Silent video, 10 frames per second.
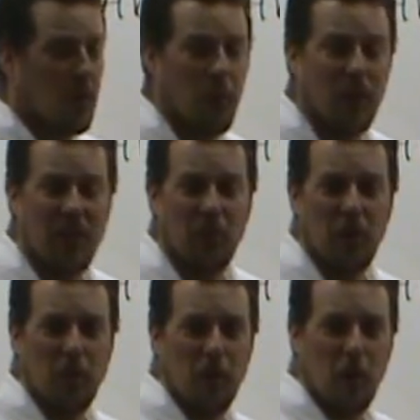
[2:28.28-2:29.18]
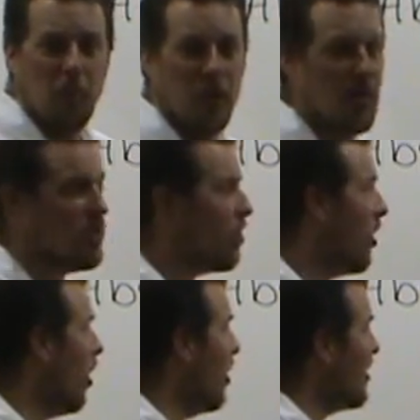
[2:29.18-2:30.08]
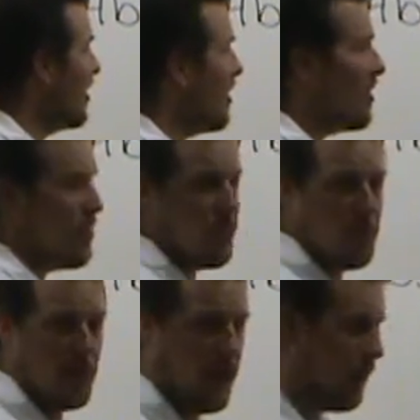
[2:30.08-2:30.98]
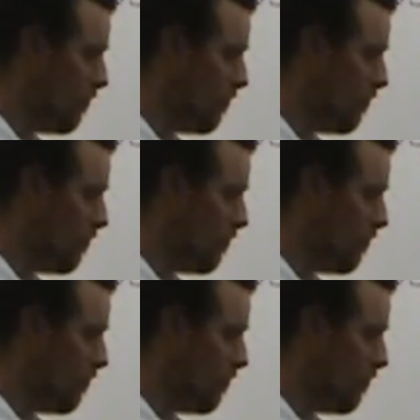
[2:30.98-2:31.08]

way we can think about Beer's law is a little differently.